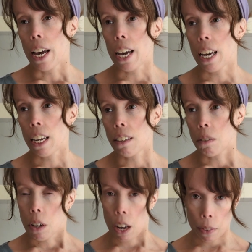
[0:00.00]

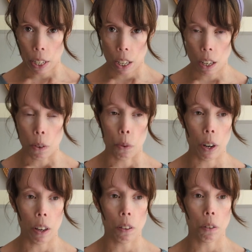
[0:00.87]
and cavalier
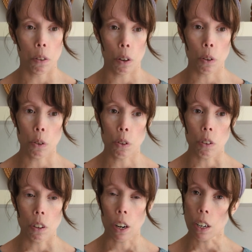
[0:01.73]
with
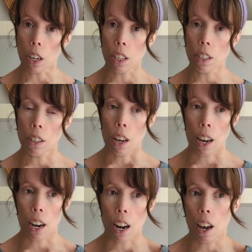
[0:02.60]
those guidelines,
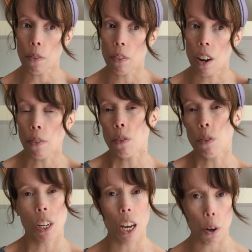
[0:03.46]
and I have never
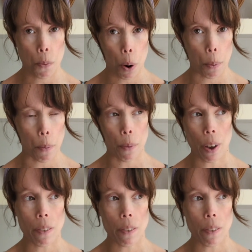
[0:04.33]
really had a problem.